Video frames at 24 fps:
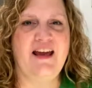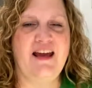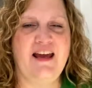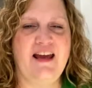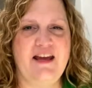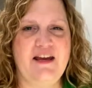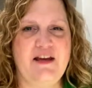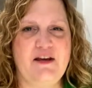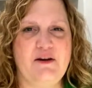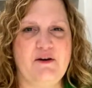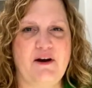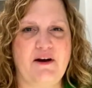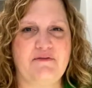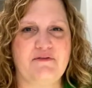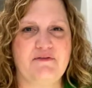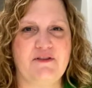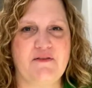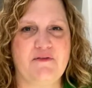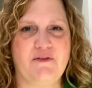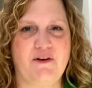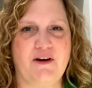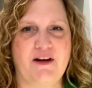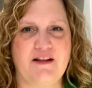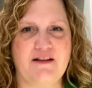Hey crafty
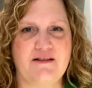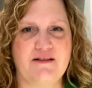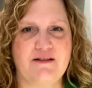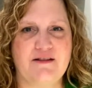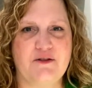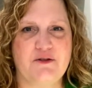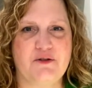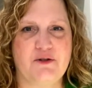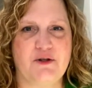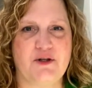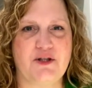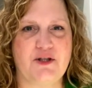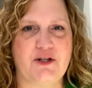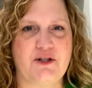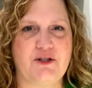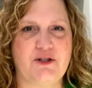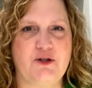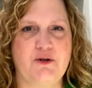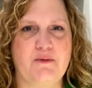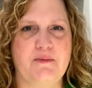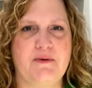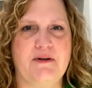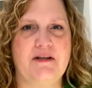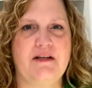friends, Trisha
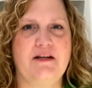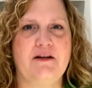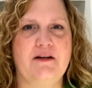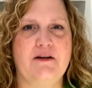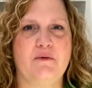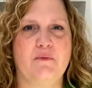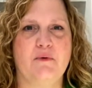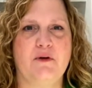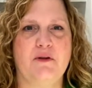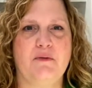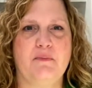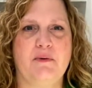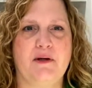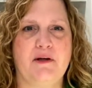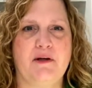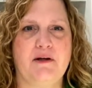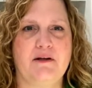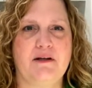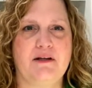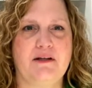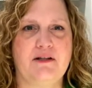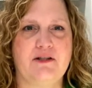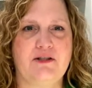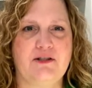Chuba here with
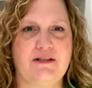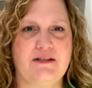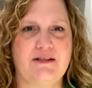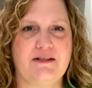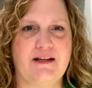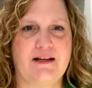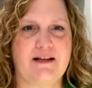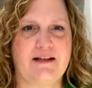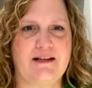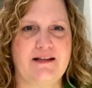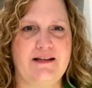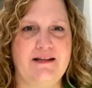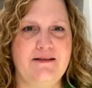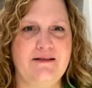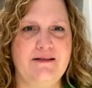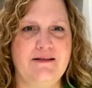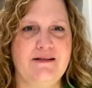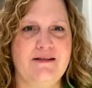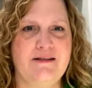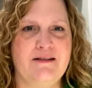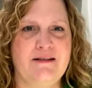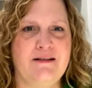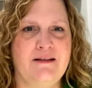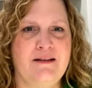ButterDish
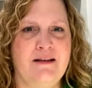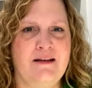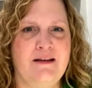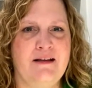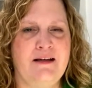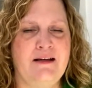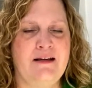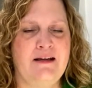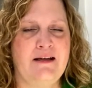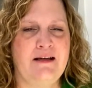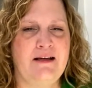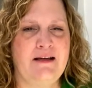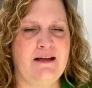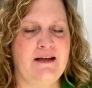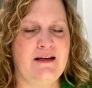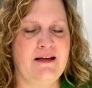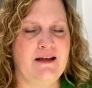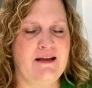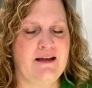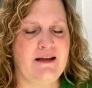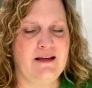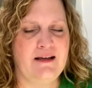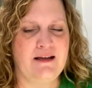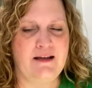Designs,
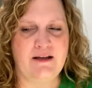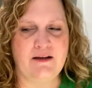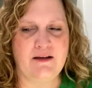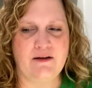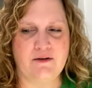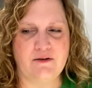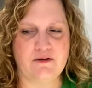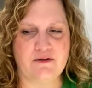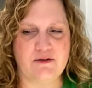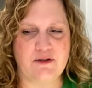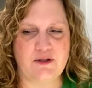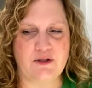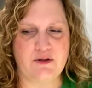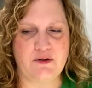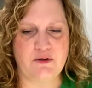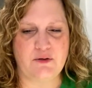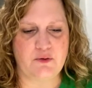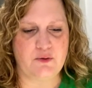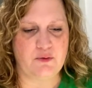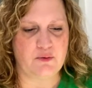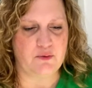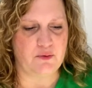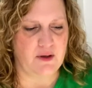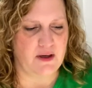here
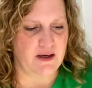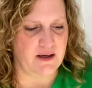to